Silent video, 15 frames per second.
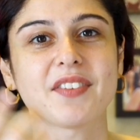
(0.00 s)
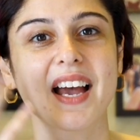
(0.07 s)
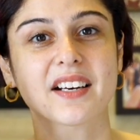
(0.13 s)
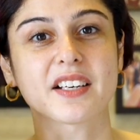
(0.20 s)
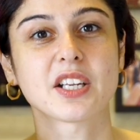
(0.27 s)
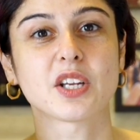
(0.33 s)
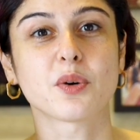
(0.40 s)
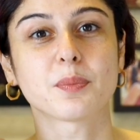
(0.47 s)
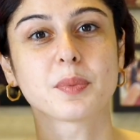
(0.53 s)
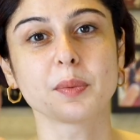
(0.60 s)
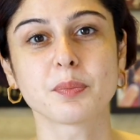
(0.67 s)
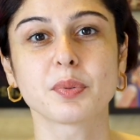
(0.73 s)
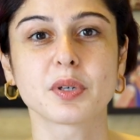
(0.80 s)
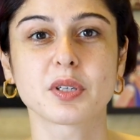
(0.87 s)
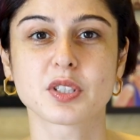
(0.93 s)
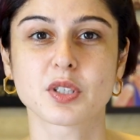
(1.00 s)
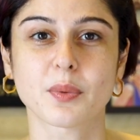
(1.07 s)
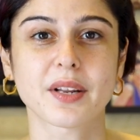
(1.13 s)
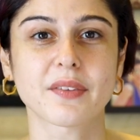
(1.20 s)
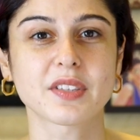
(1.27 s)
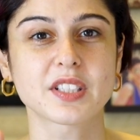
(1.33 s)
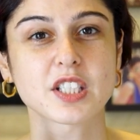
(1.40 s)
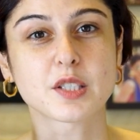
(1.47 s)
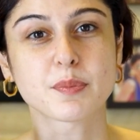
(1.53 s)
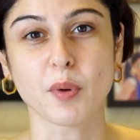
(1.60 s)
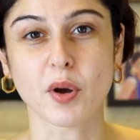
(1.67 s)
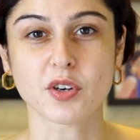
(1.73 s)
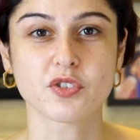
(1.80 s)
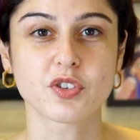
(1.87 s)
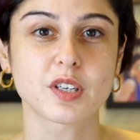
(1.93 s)
acne or pimples or whatever, it's a
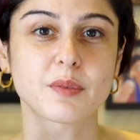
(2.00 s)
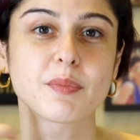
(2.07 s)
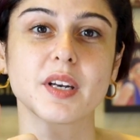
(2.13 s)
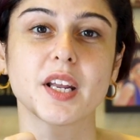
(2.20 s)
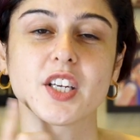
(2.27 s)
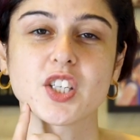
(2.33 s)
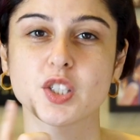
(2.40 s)
spot treatment, I